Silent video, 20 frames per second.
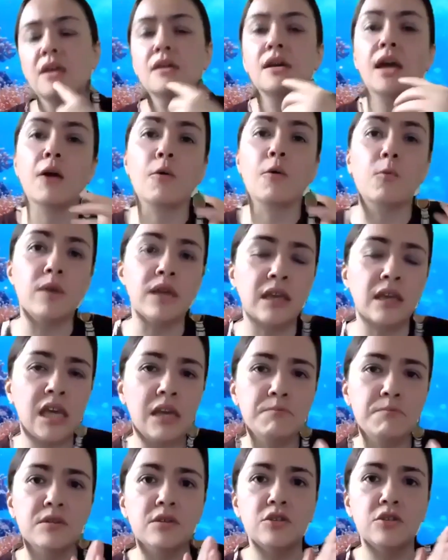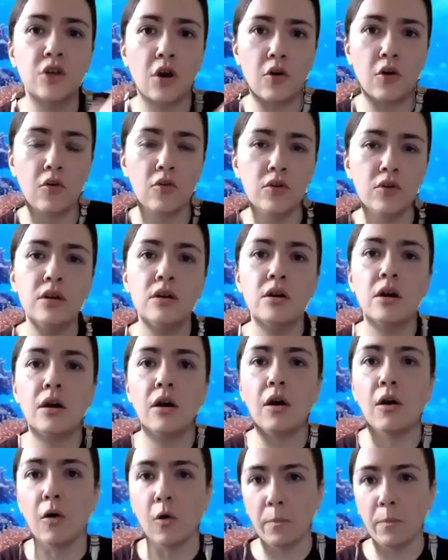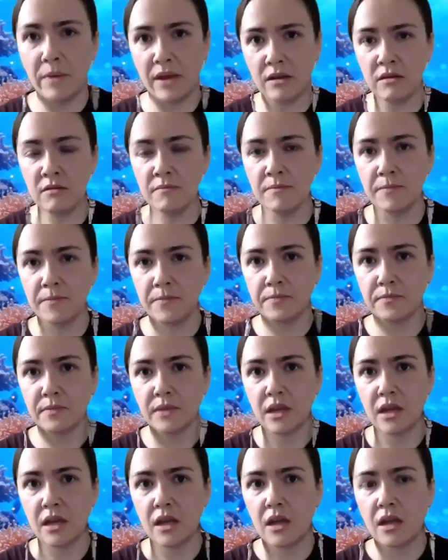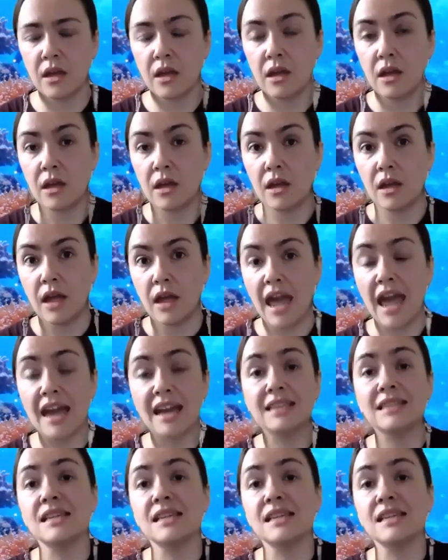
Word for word: and we keep the tone open. And it's